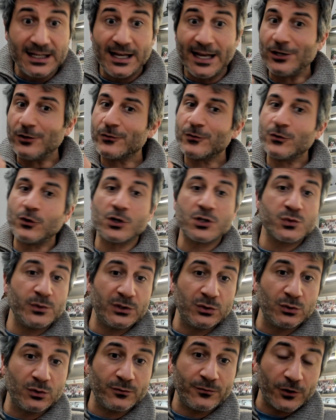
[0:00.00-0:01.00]
And of course, we
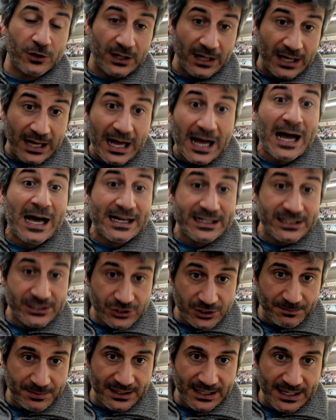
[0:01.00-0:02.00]
look for high
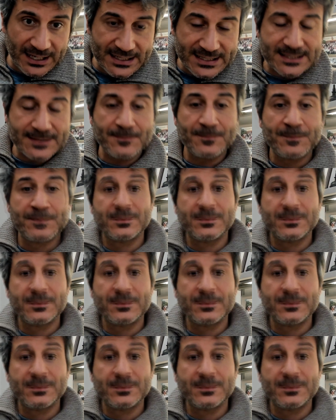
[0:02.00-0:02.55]
GPAs.